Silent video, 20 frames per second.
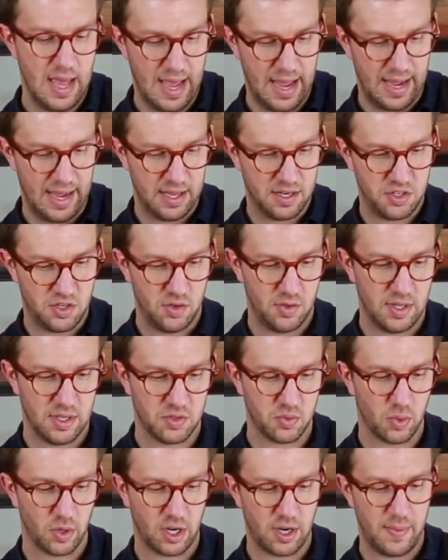And to
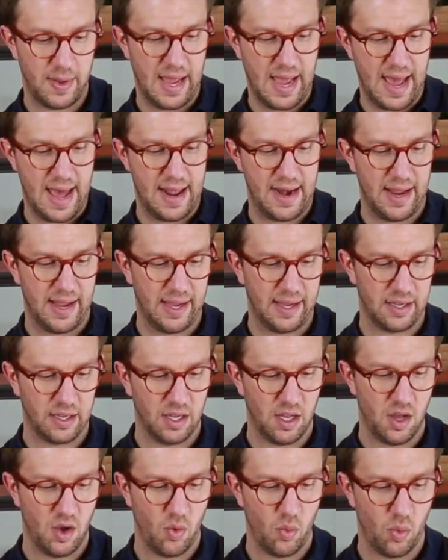this we're going to be adding
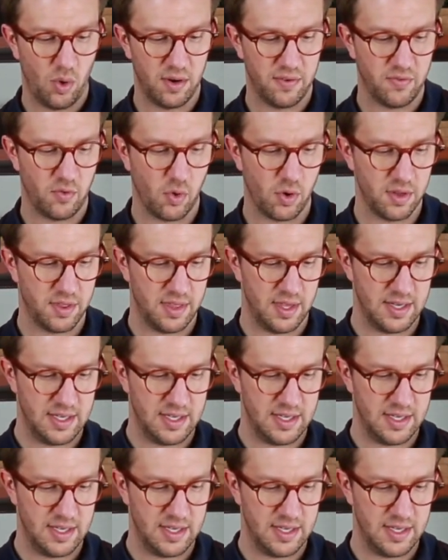1/4